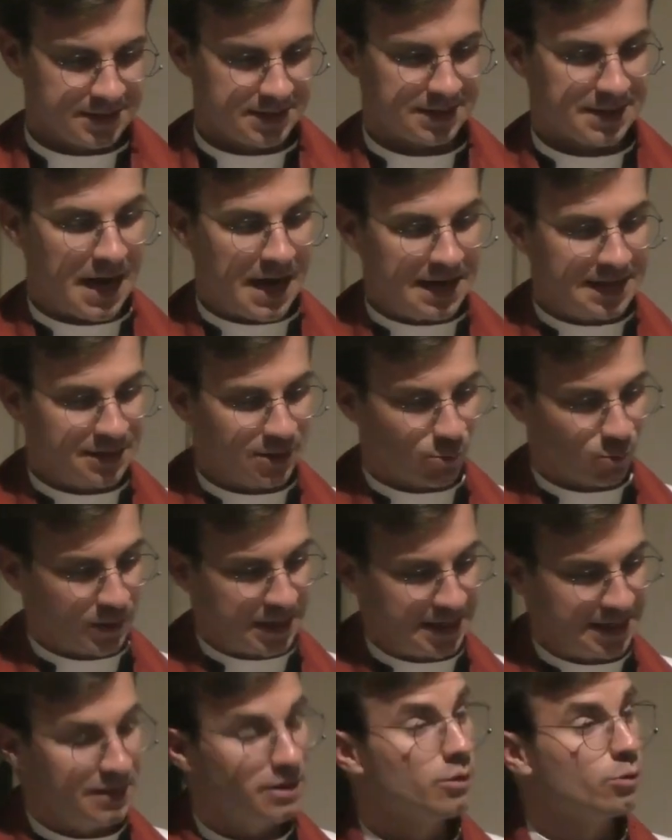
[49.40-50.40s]
Tonight
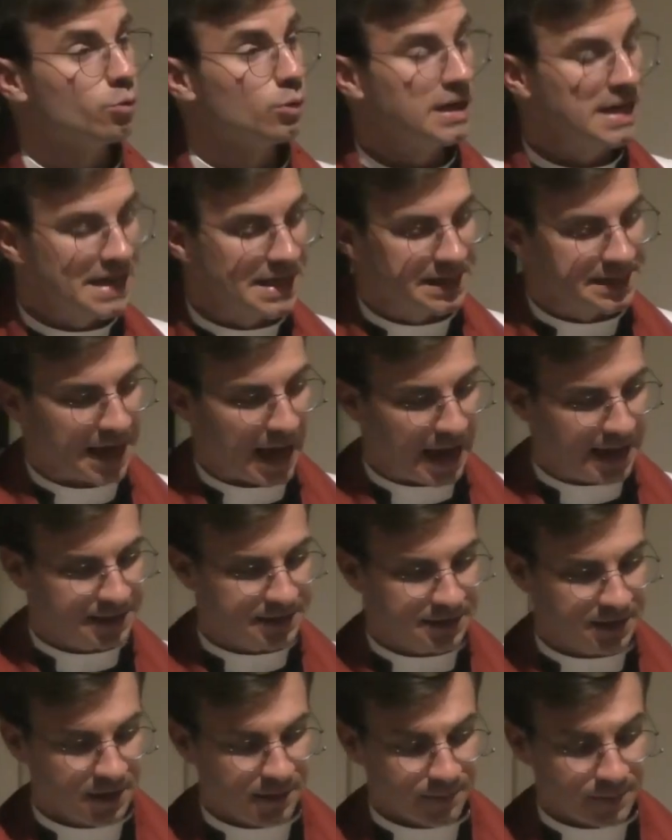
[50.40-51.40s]
we read
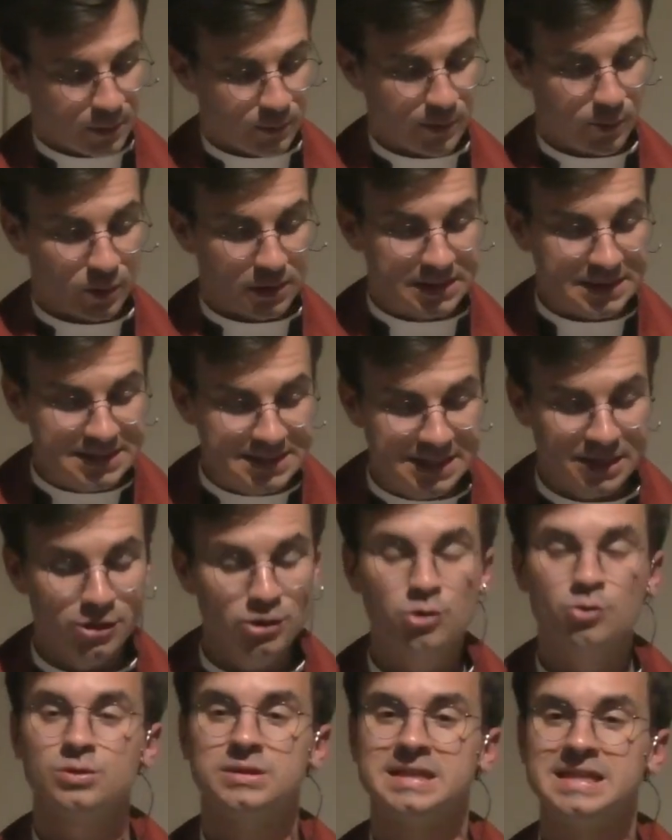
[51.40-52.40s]
and we will
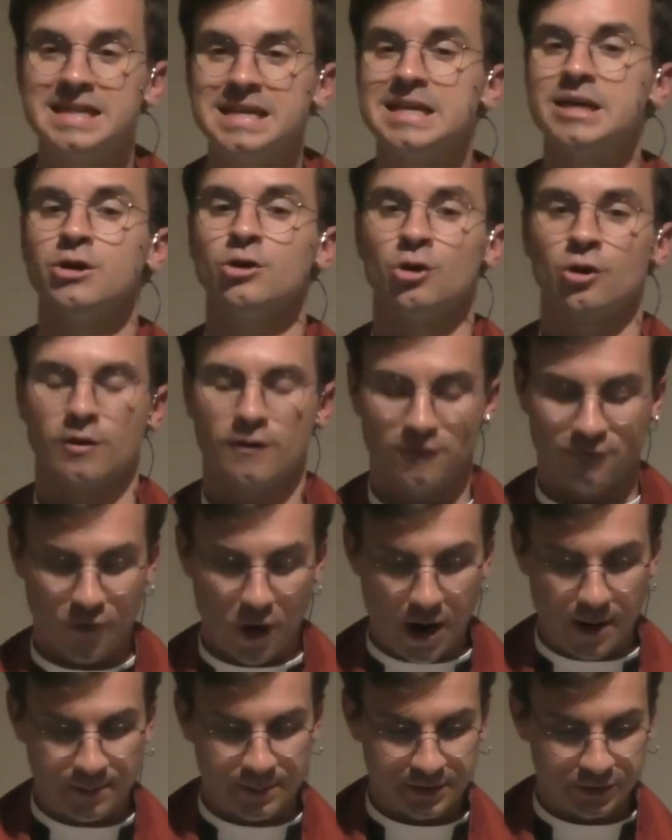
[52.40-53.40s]
continue to hear
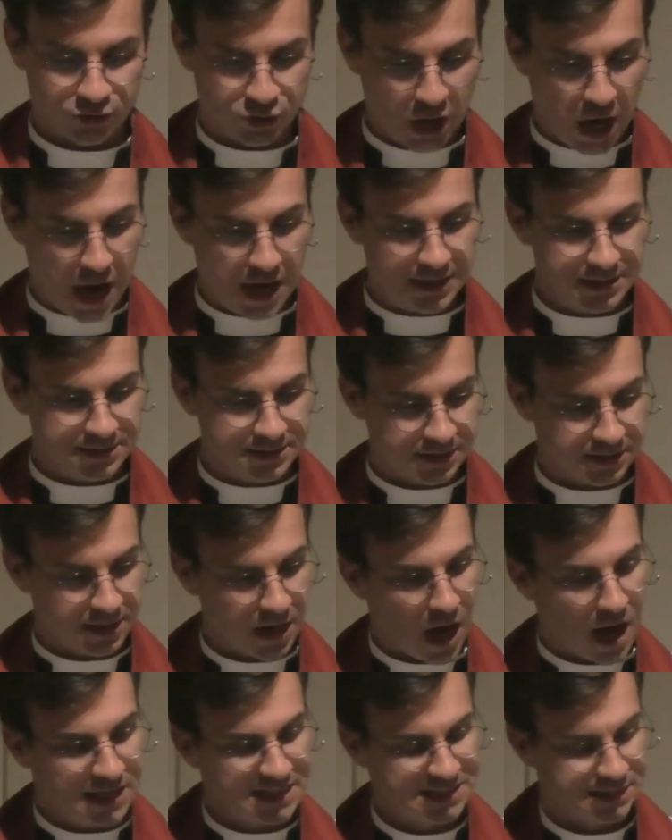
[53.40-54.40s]
from John's
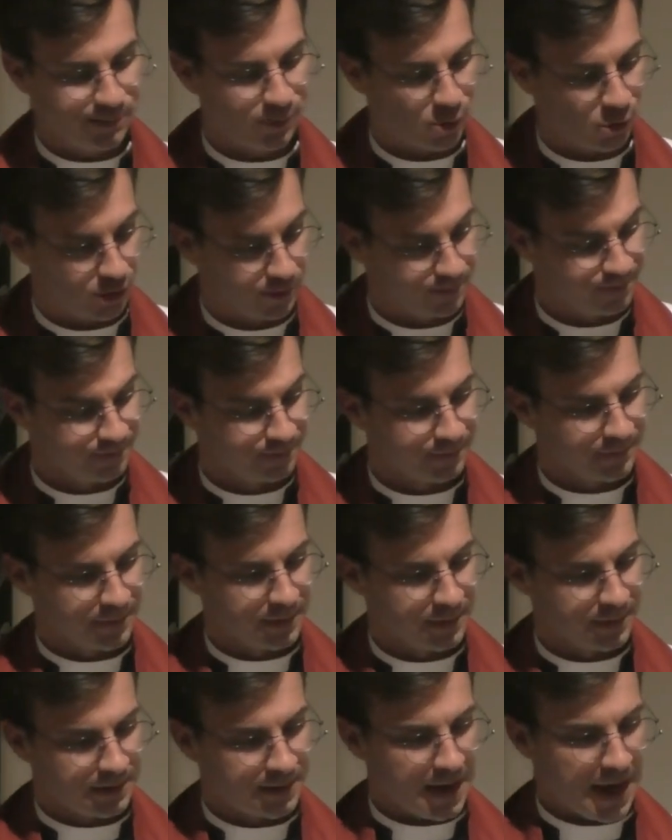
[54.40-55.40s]
Gospel,
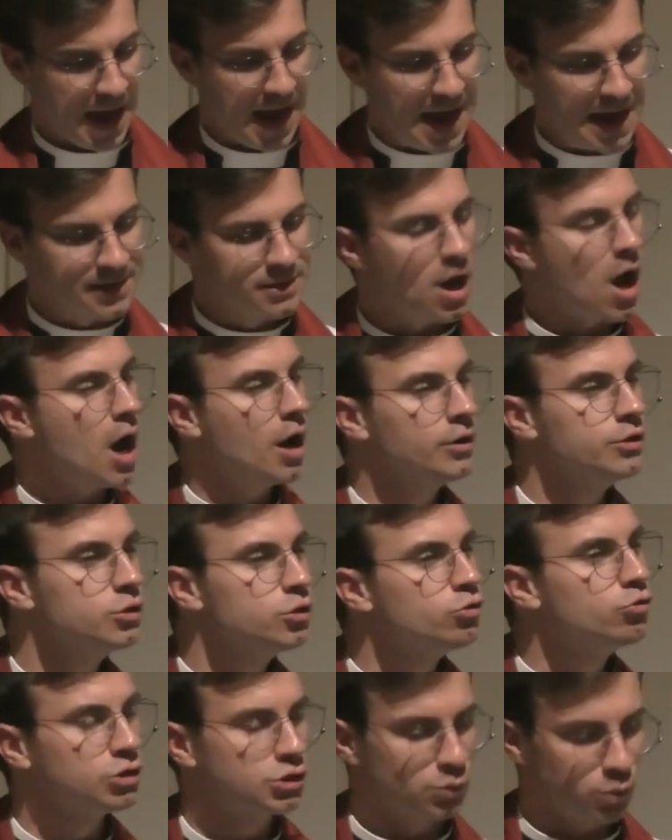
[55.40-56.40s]
an
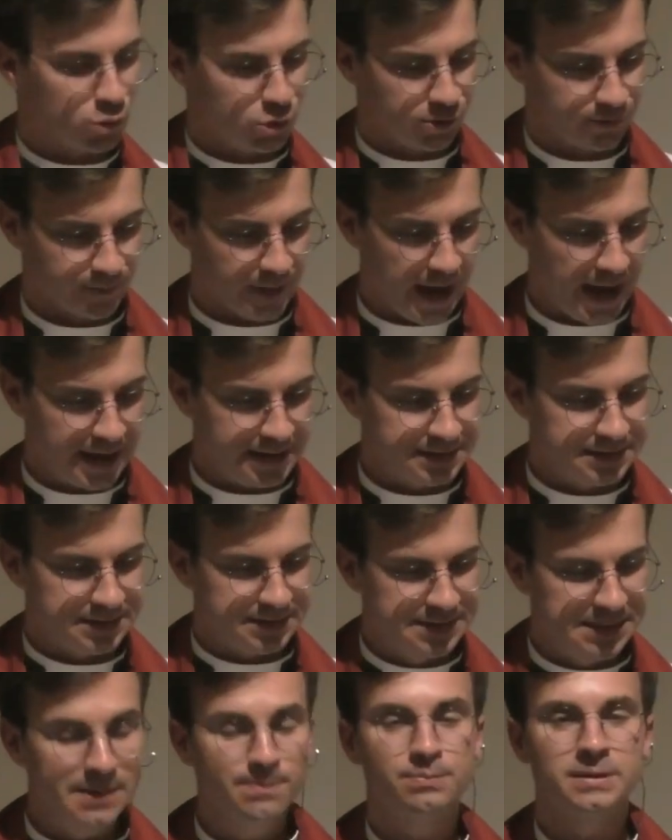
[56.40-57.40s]
unusual
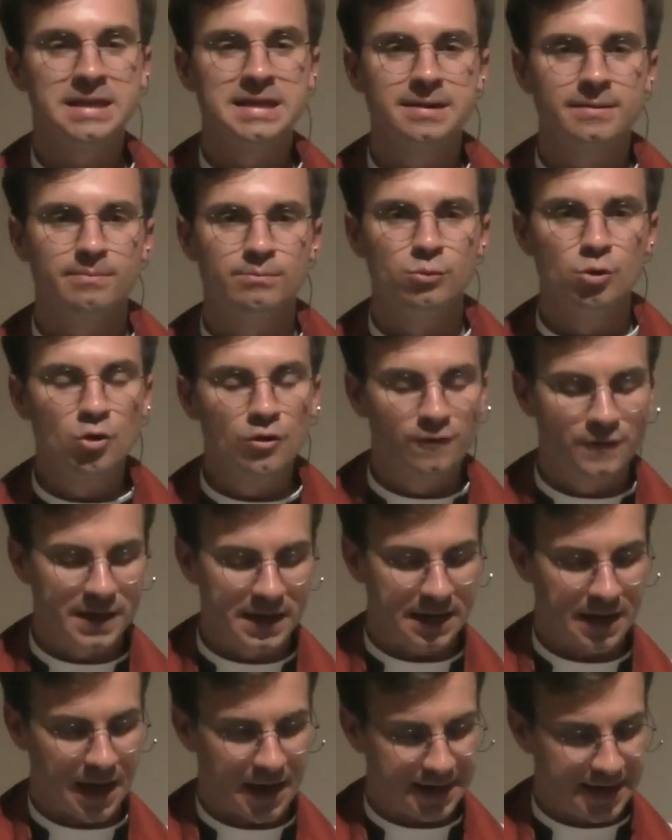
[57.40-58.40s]
and deeply
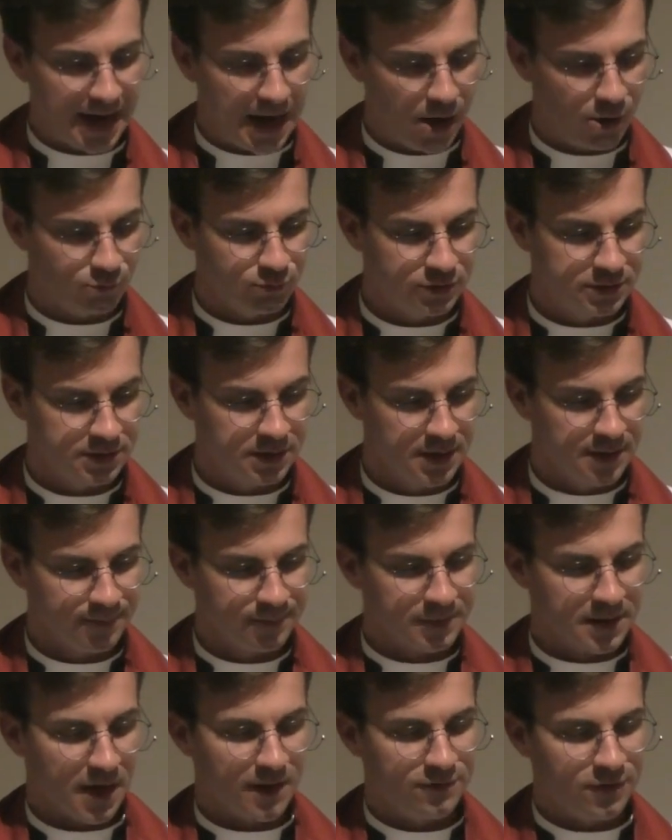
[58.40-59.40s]
moving account
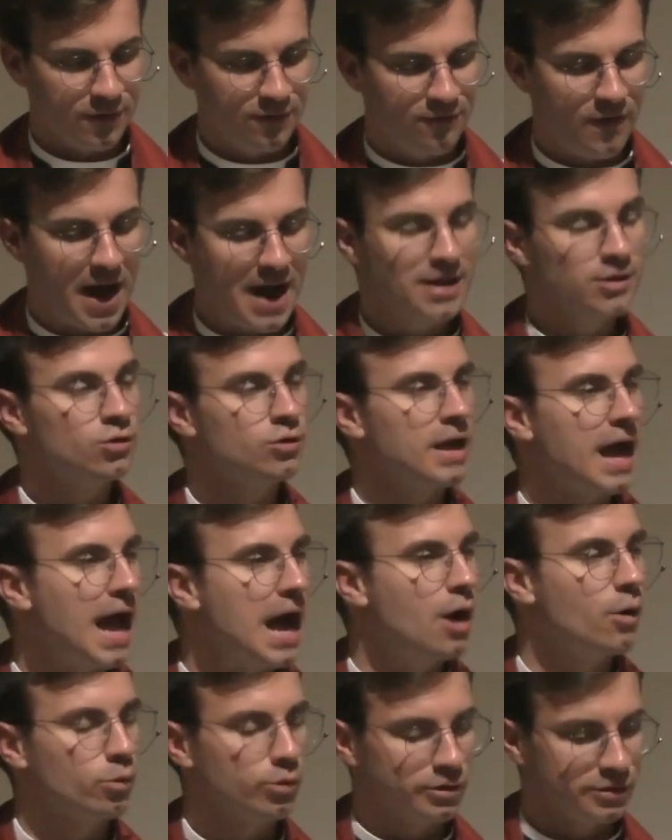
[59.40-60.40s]
of the final
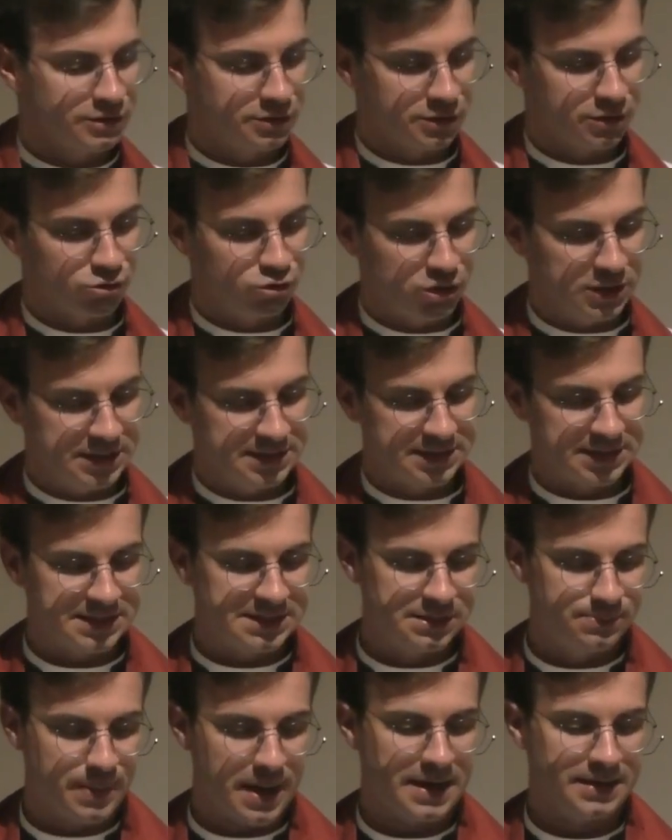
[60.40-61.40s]
hours
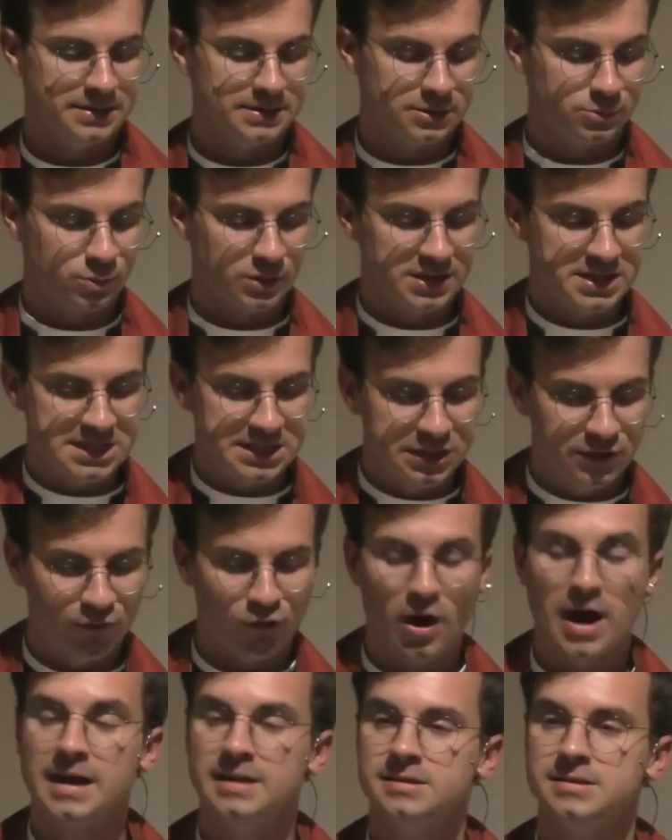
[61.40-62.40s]
Jesus spent with his
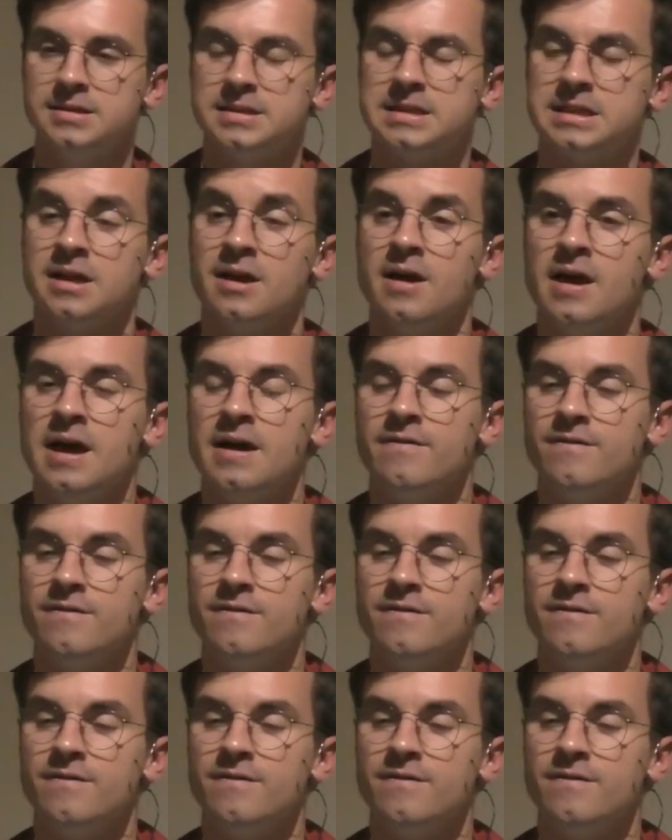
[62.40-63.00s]
friends